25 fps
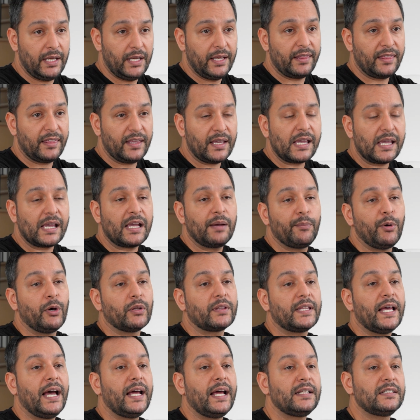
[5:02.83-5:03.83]
thinking
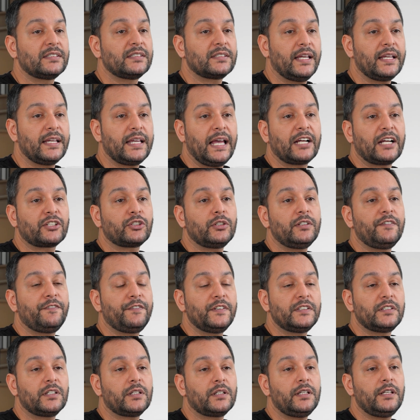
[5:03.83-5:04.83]
about that is like actually
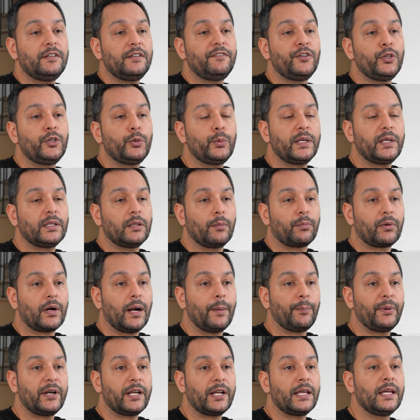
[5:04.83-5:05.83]
physically viewing the
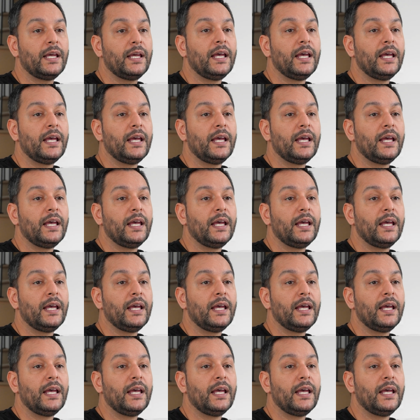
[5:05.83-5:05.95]
property.